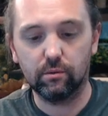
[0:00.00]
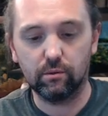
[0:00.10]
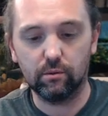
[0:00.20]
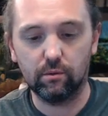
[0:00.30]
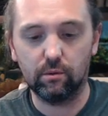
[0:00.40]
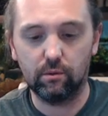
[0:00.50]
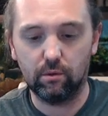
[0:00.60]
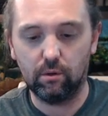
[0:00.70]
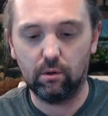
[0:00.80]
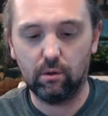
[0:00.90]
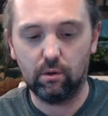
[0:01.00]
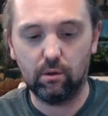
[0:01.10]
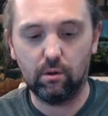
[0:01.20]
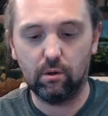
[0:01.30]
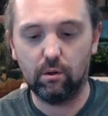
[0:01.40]

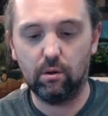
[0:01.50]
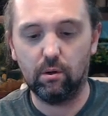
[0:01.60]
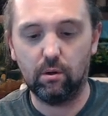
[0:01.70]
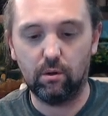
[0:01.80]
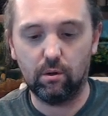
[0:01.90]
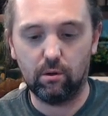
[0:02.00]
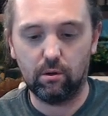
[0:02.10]
Nothing is said.